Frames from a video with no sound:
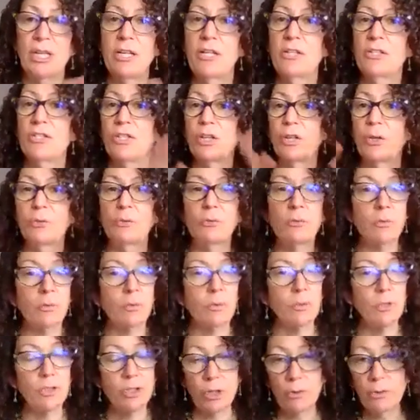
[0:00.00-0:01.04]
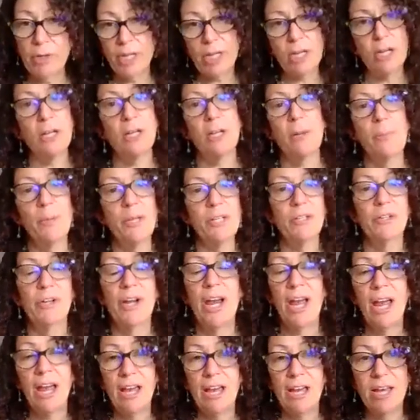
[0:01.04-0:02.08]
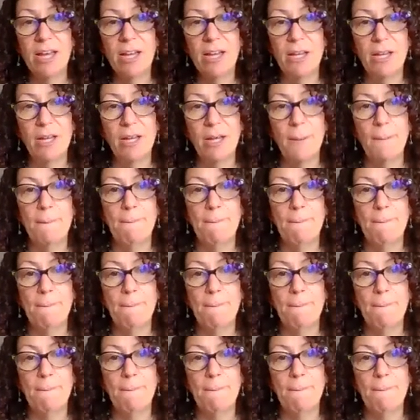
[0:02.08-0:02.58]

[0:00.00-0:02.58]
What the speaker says: So don't get all up in your head